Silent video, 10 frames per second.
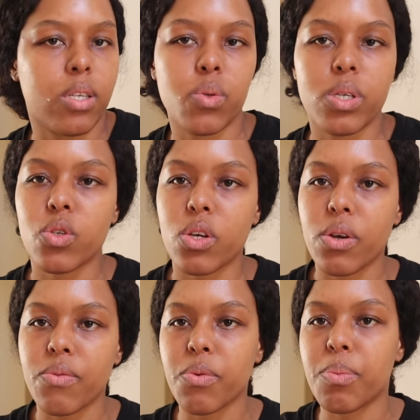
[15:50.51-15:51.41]
It's really
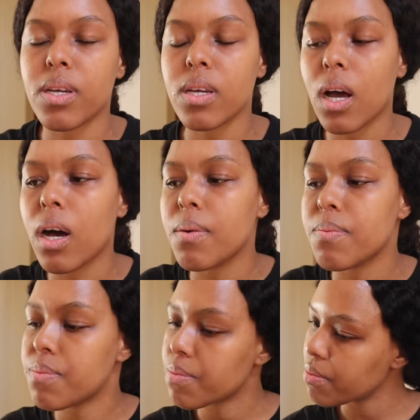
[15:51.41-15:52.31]
triggering for me.
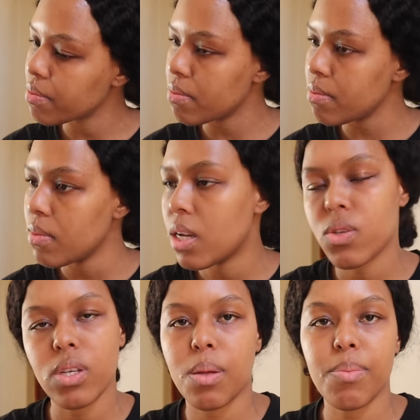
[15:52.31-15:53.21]

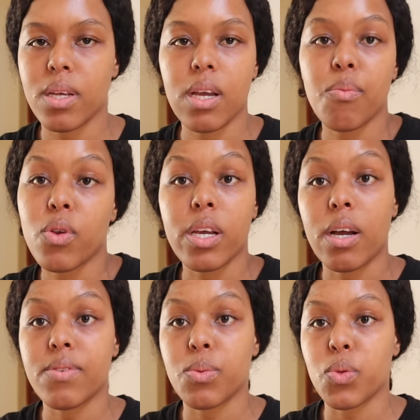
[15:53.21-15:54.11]
It's not something I'm really
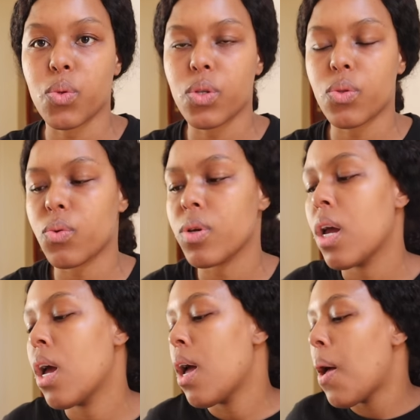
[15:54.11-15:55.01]
comfortable with going through.
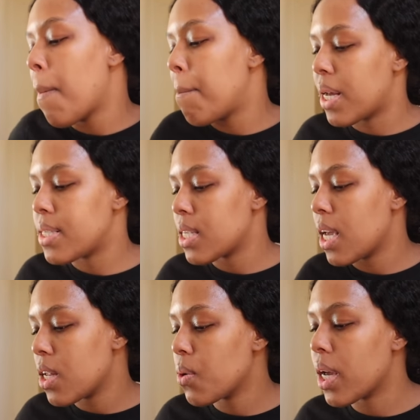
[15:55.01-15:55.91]
But
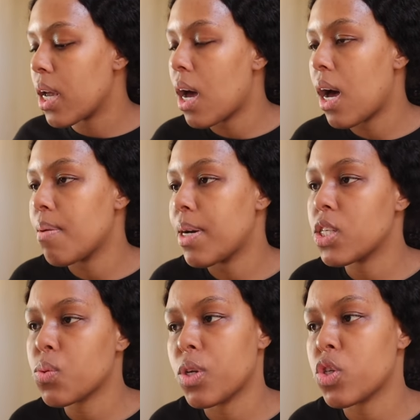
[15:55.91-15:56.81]
anyway, I
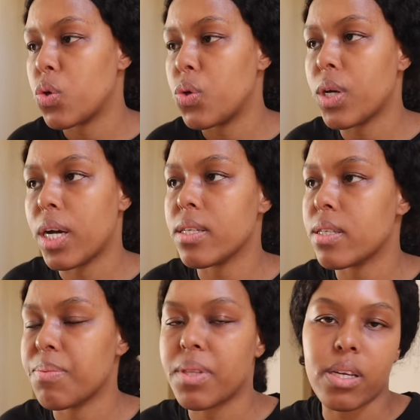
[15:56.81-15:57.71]
just want to show you guys
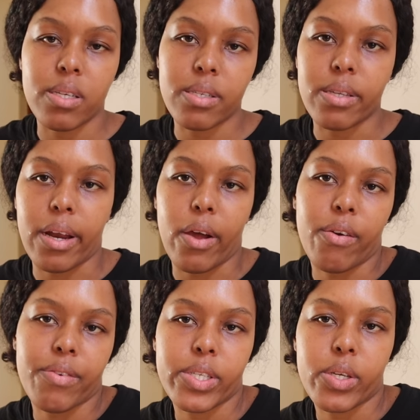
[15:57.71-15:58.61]
some things that I
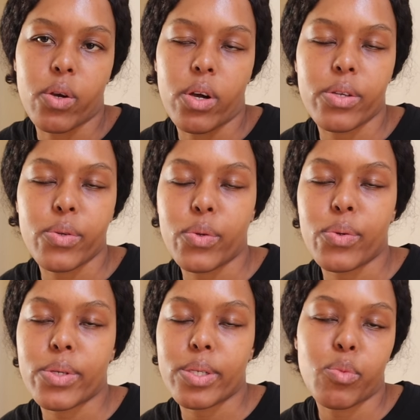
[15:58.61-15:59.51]
obviously got, you know,
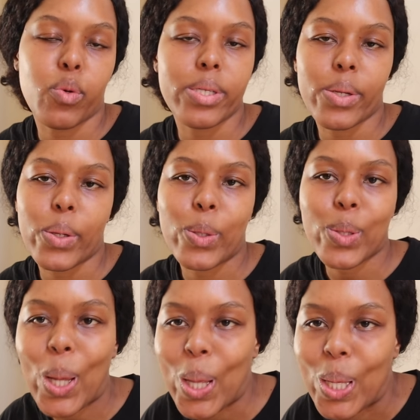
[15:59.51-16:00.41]
because I'm always getting
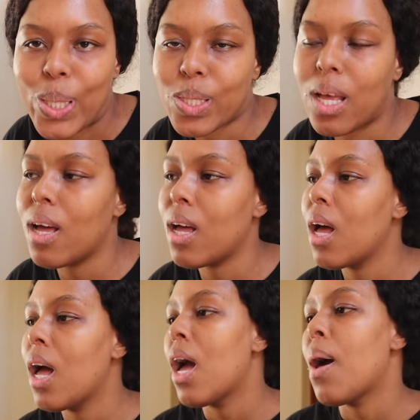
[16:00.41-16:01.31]
thanked.
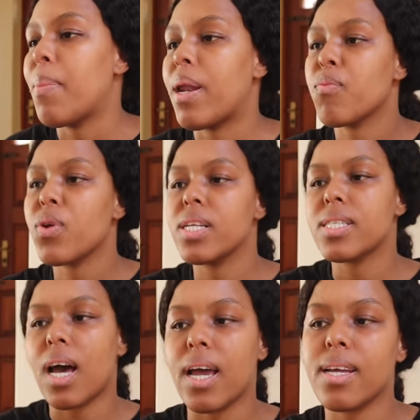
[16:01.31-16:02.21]
But I'm really
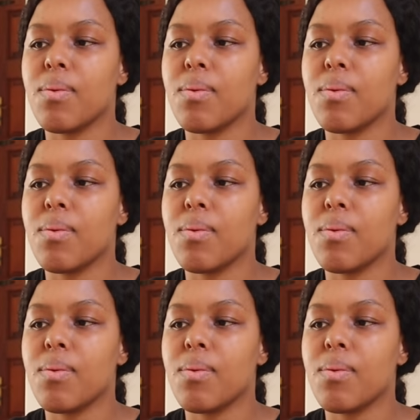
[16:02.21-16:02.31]
tired.